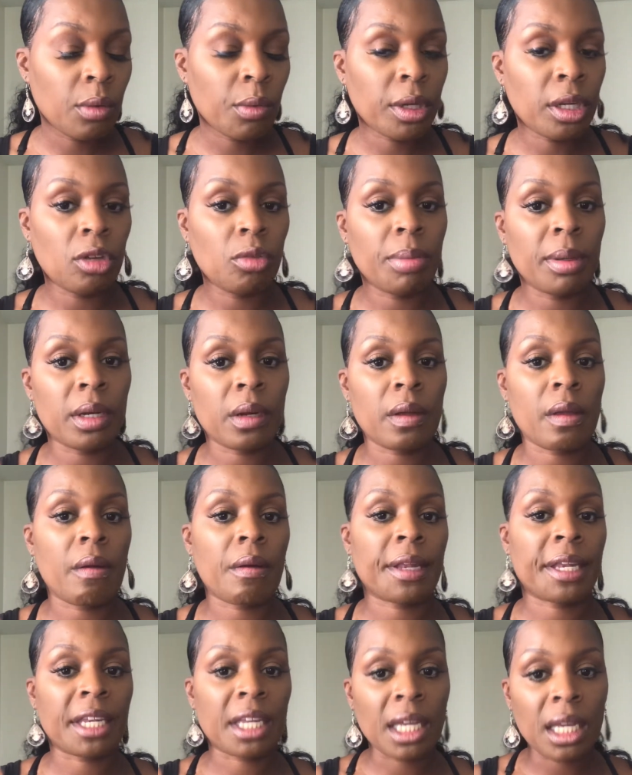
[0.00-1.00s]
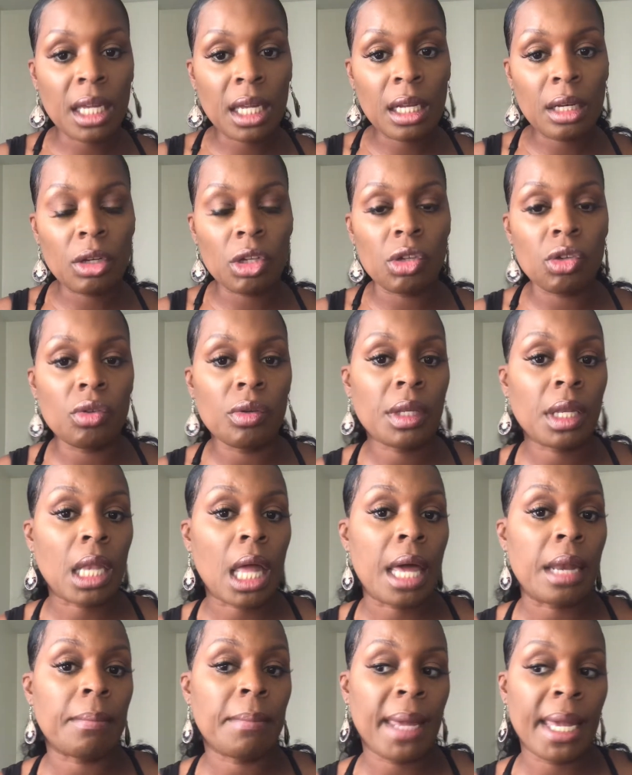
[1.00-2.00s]
What do you put on your skin? Do you use a
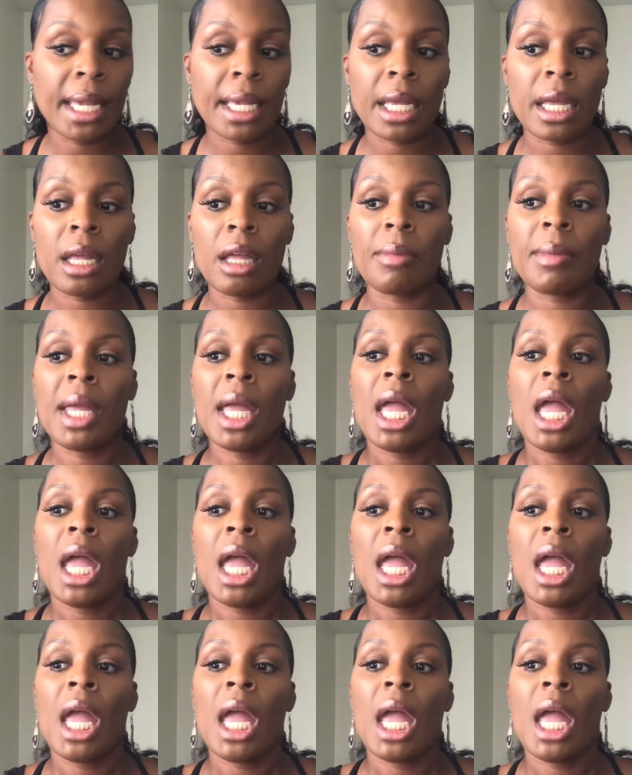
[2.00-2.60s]
lot of makeup?